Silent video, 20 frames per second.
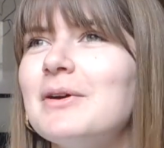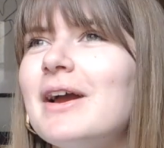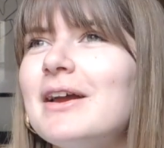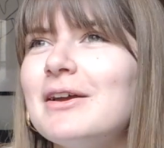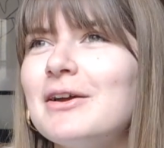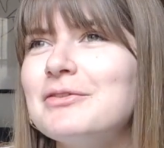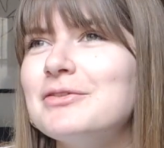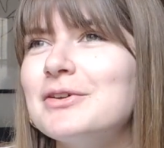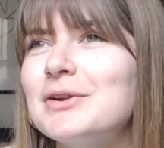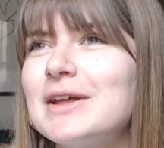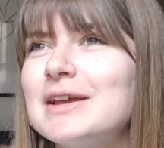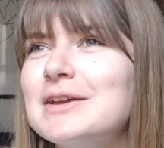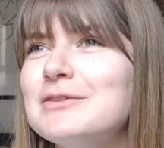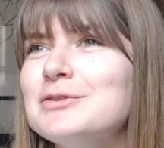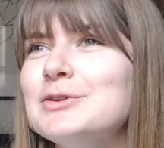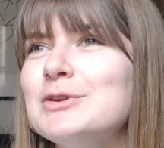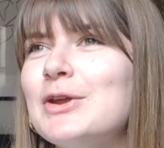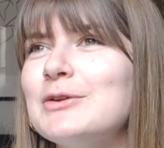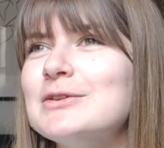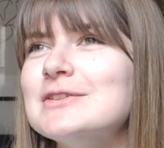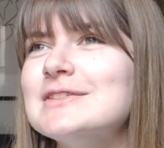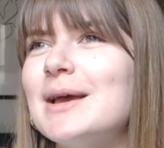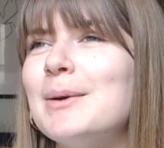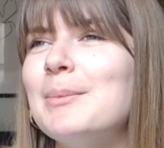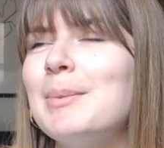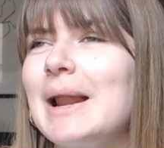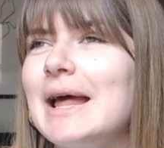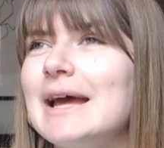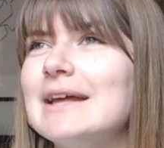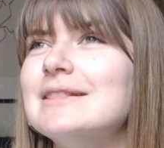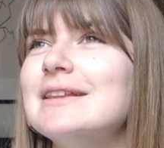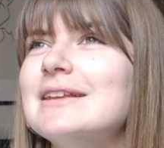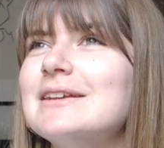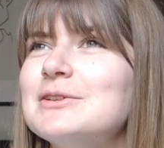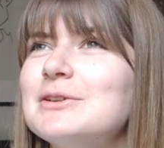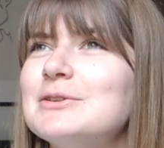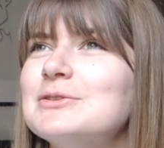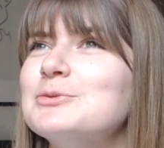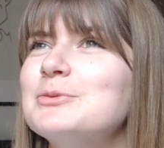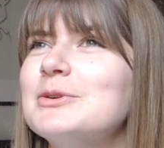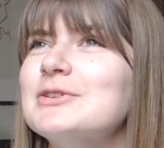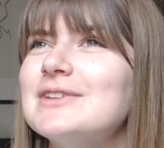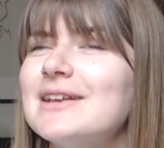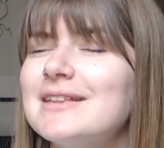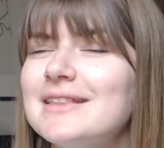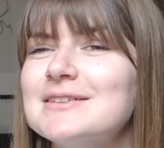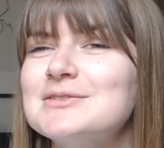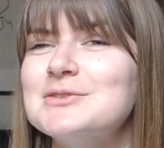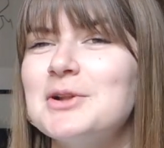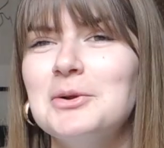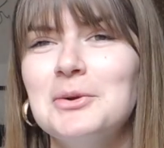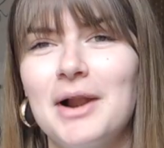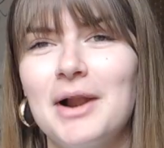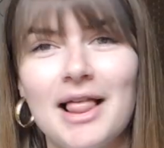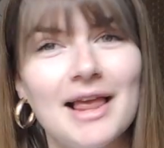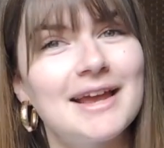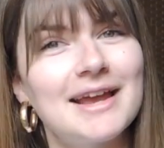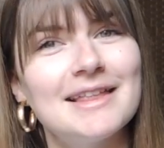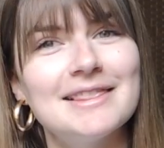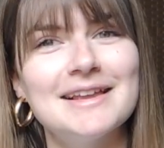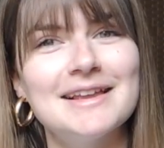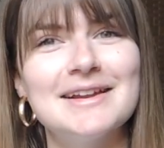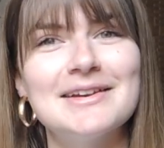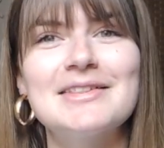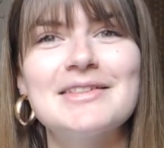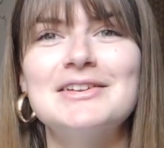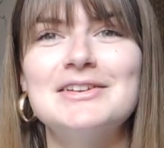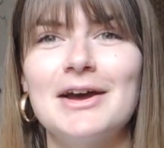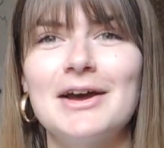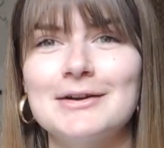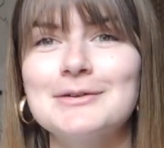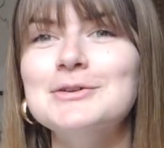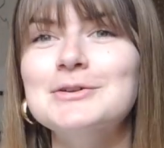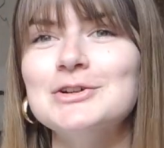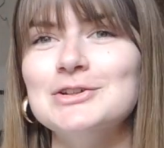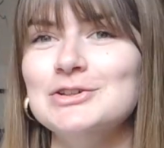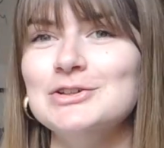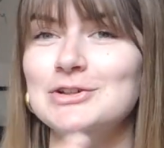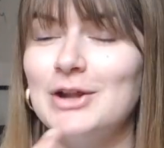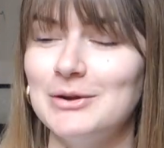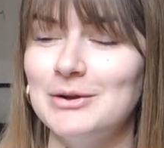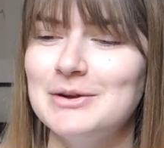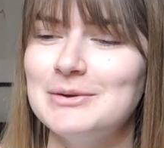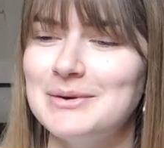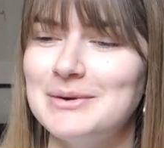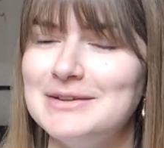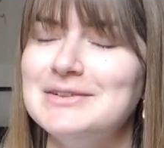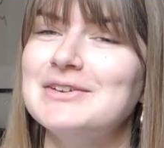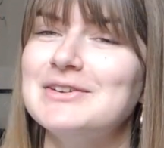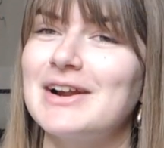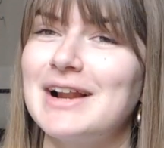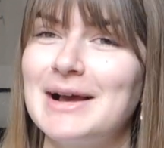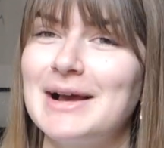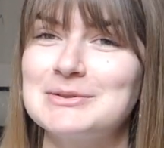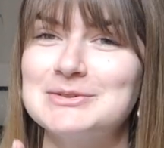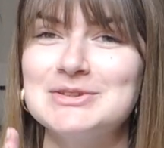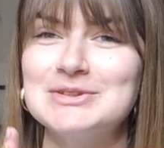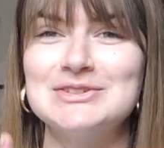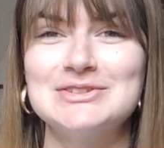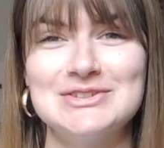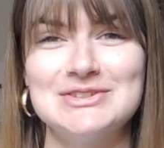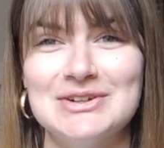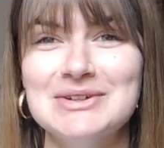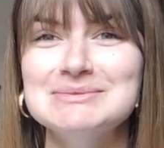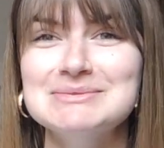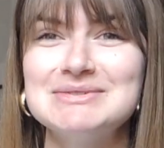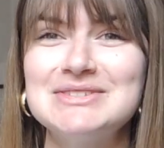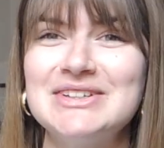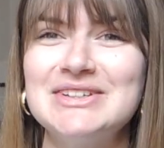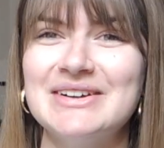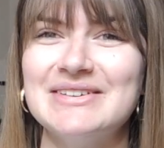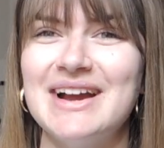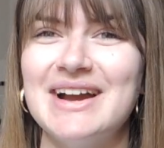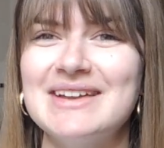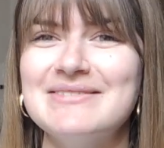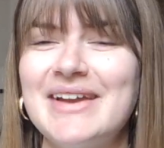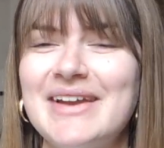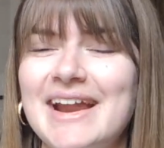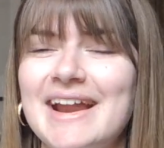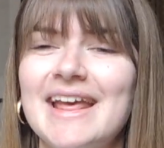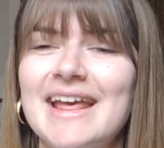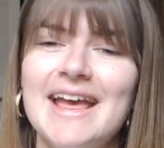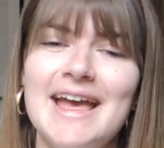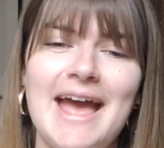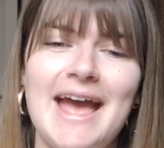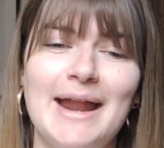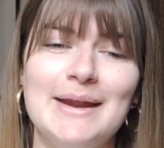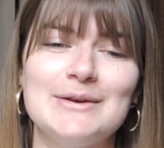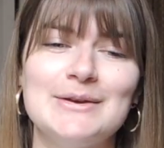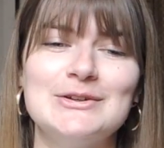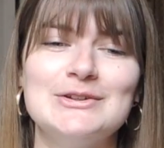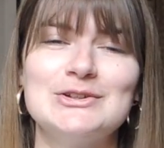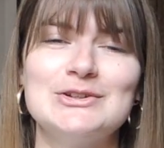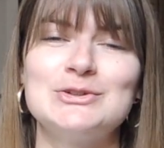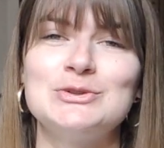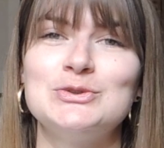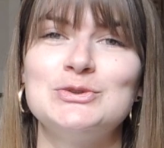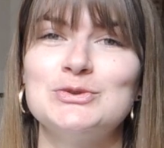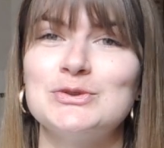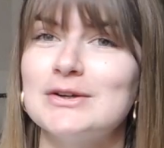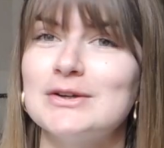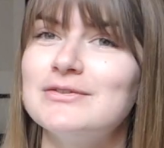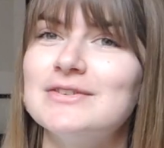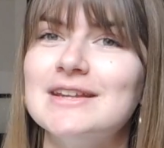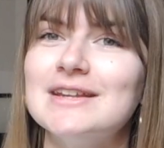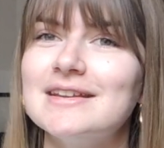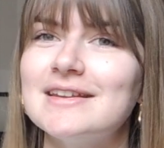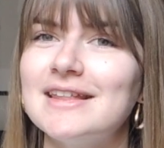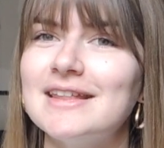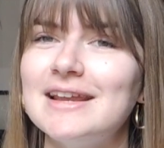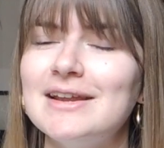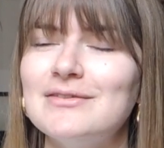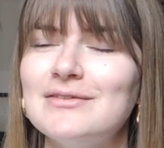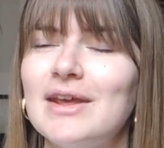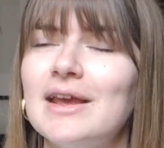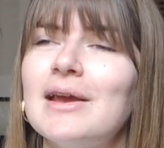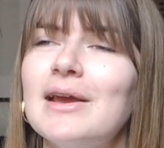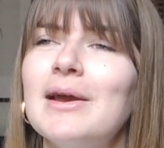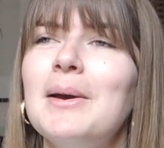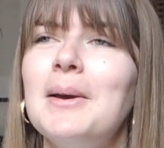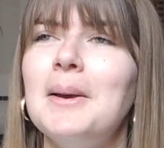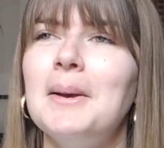I feel like if you don't set a plan, that it's almost like there's no light at the end of the tunnel because you don't know when you're allowed to stop. Do you know what I mean? And it could just drift into the evening.